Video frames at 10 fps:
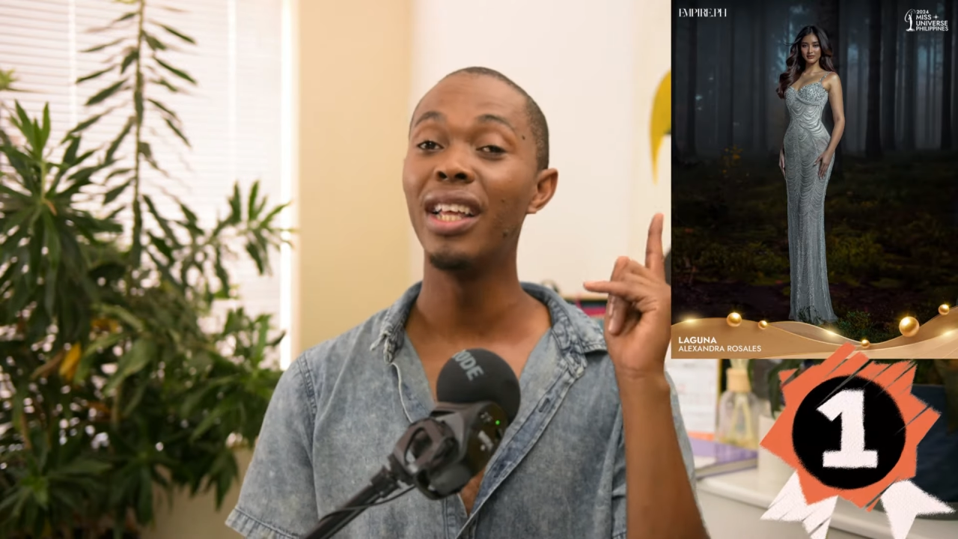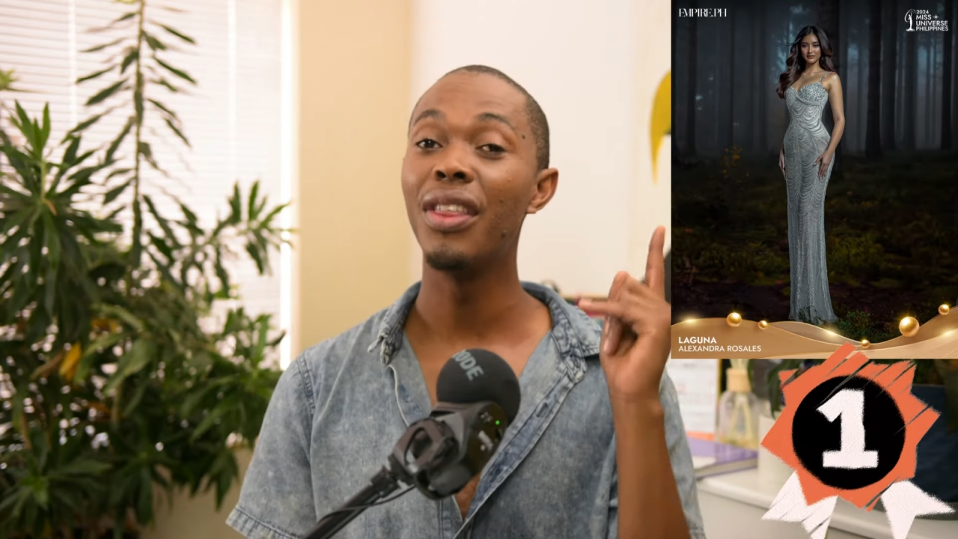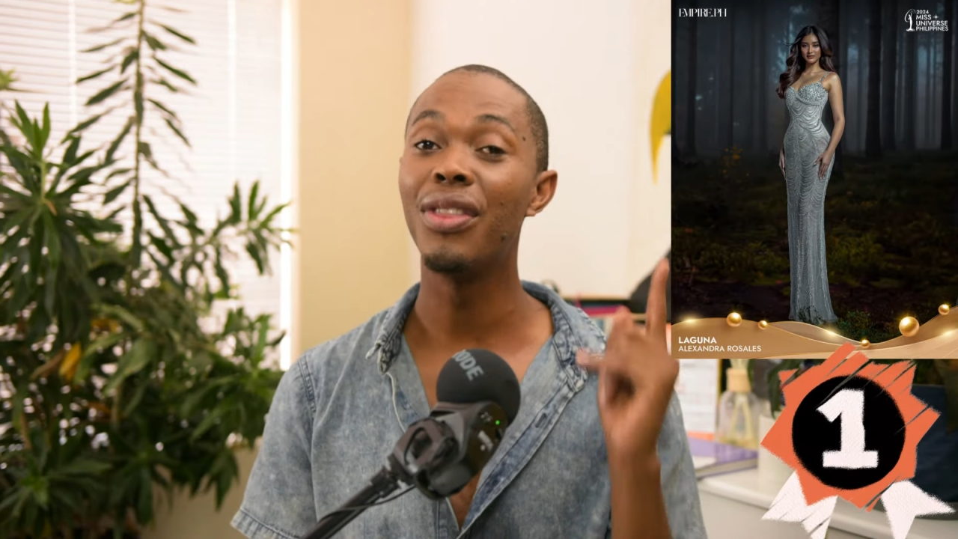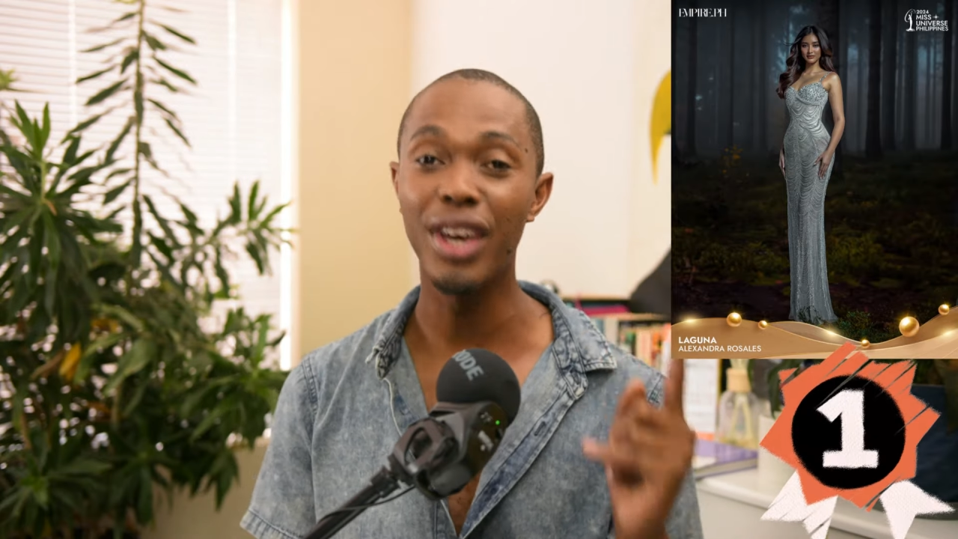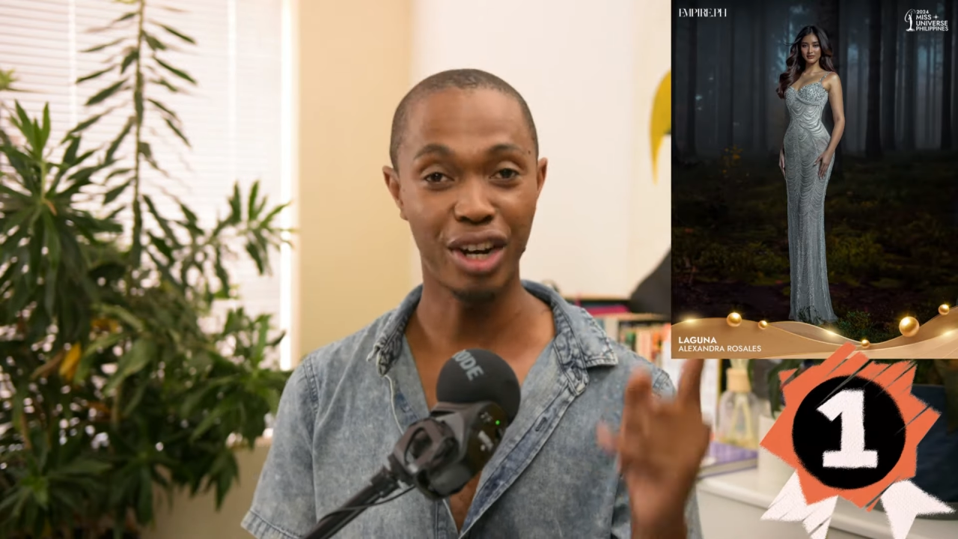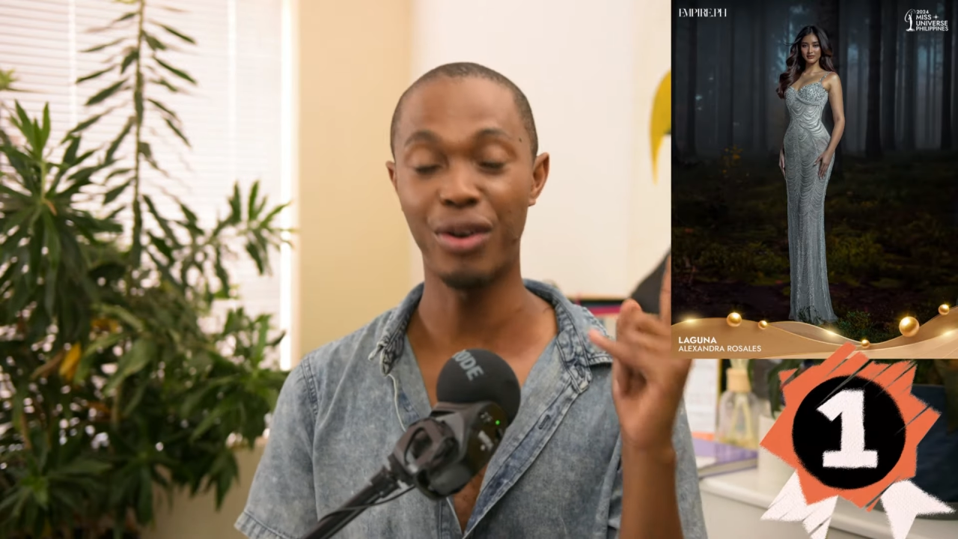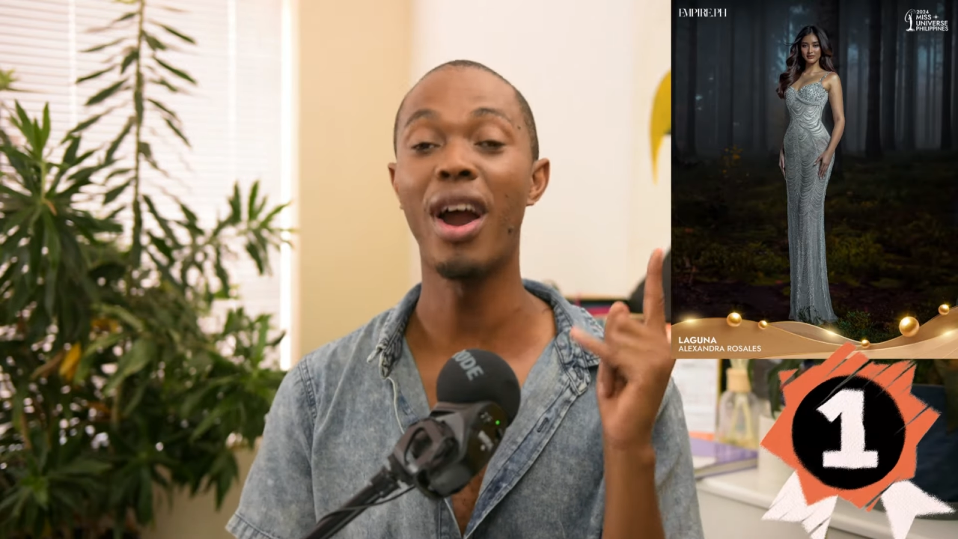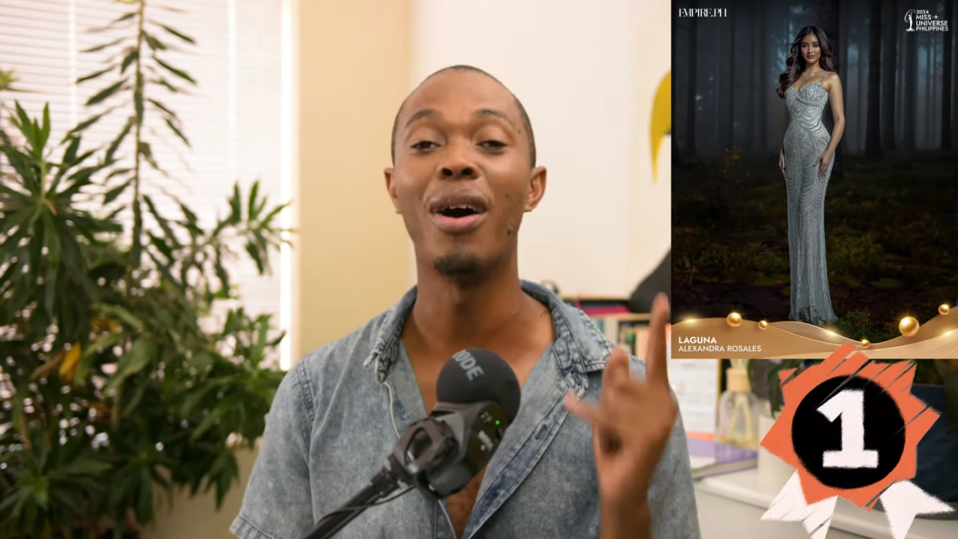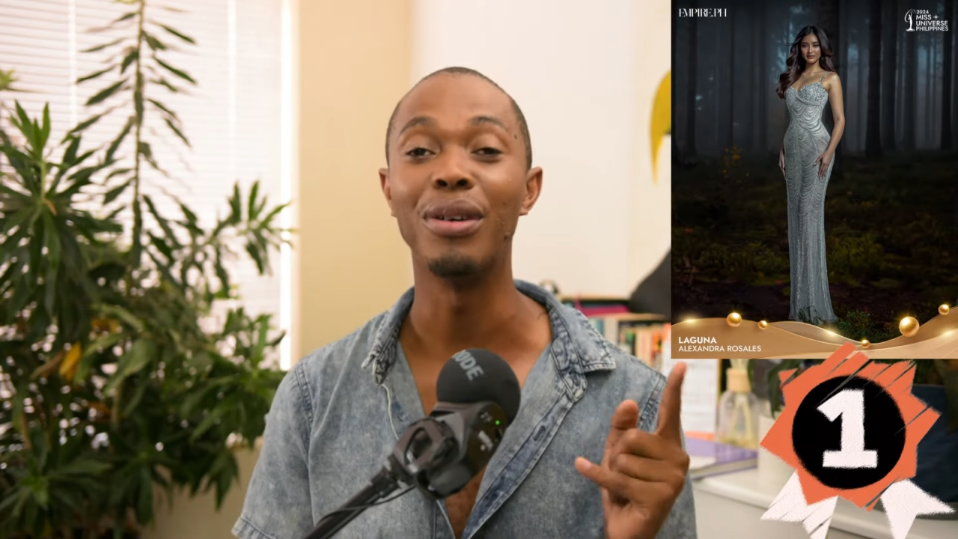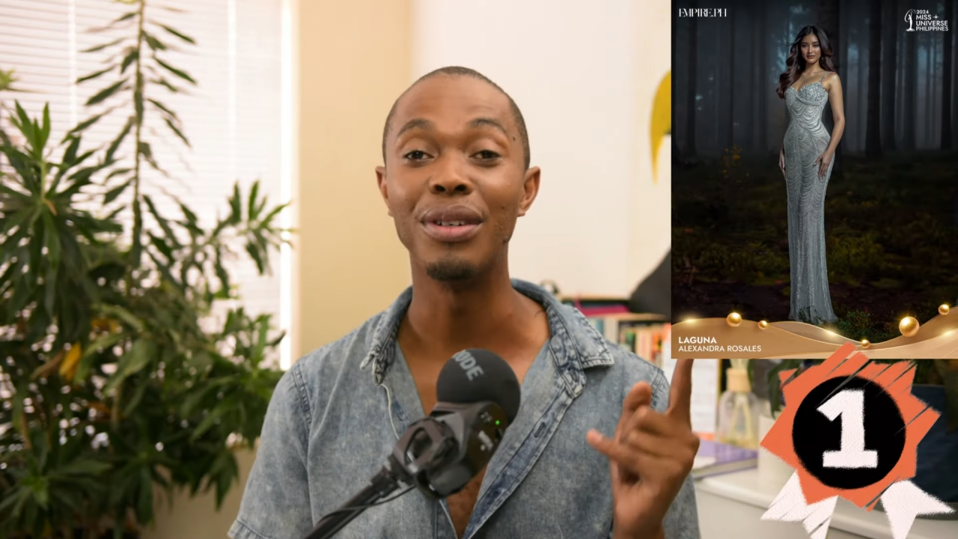the
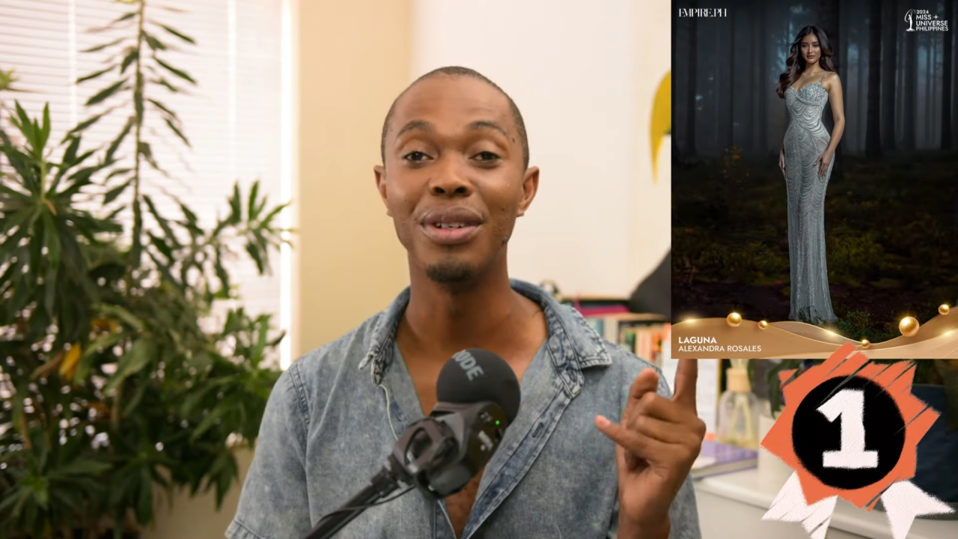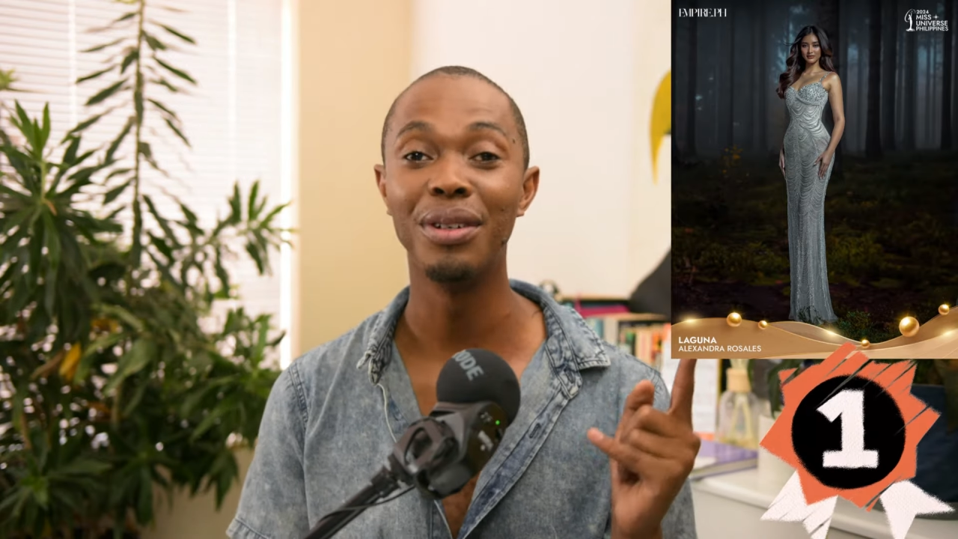crown.